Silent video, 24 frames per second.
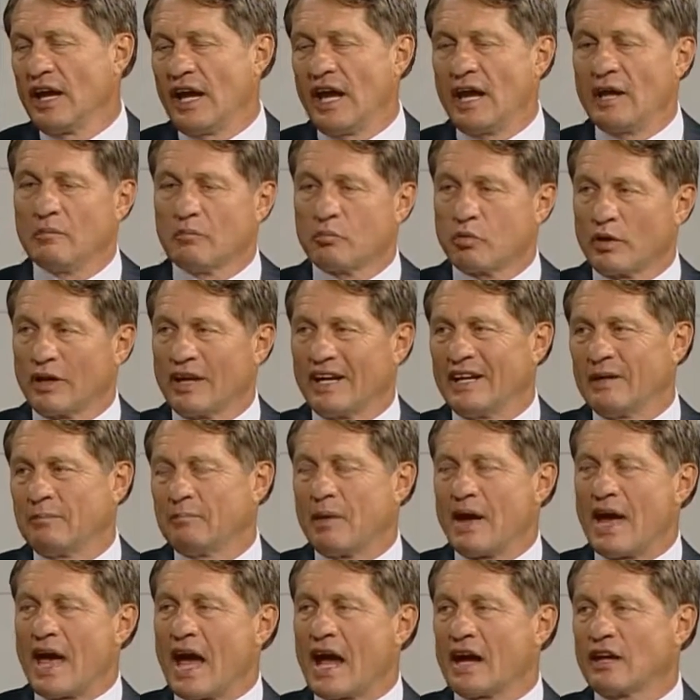and bring it
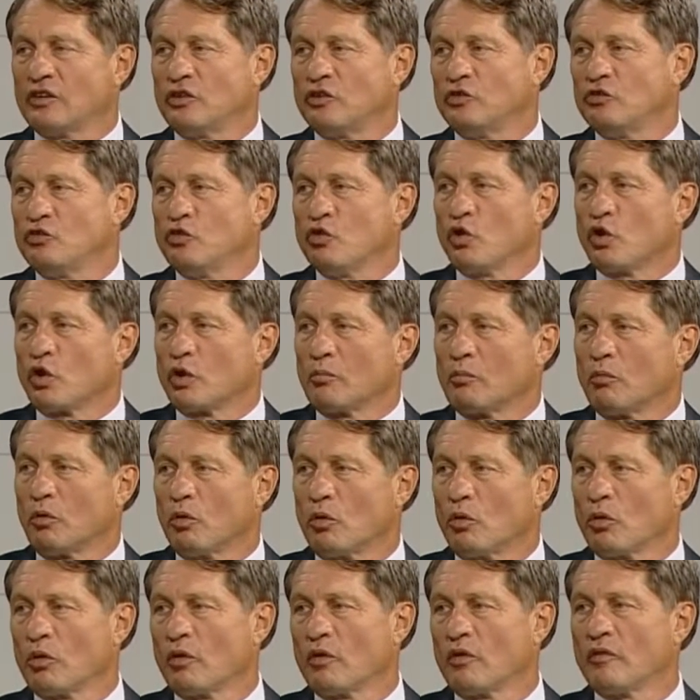back to
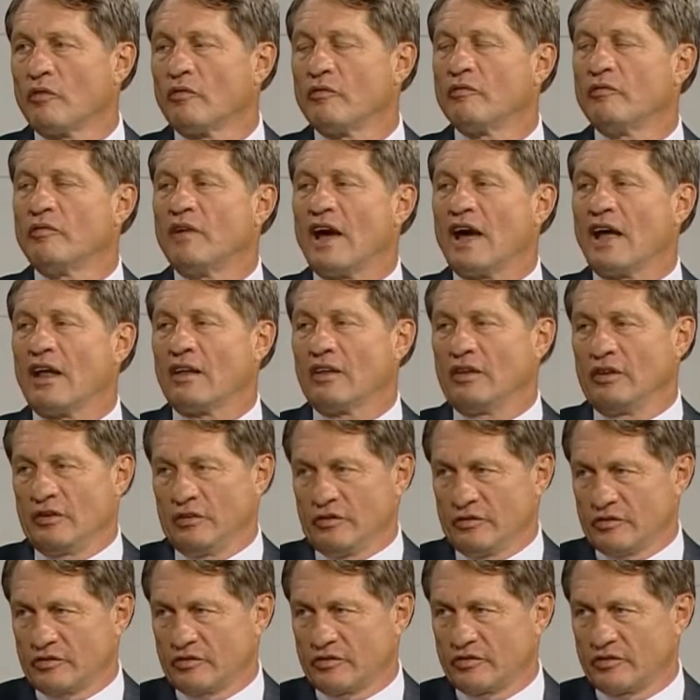normal
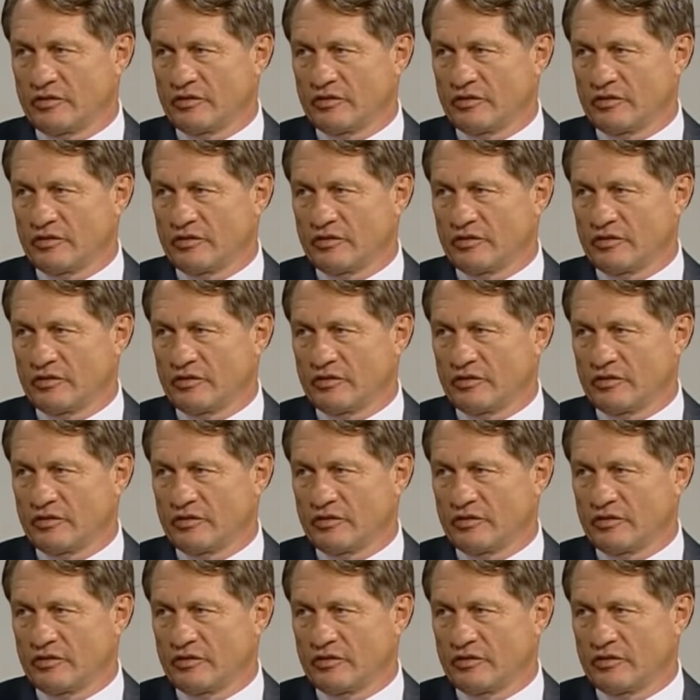values.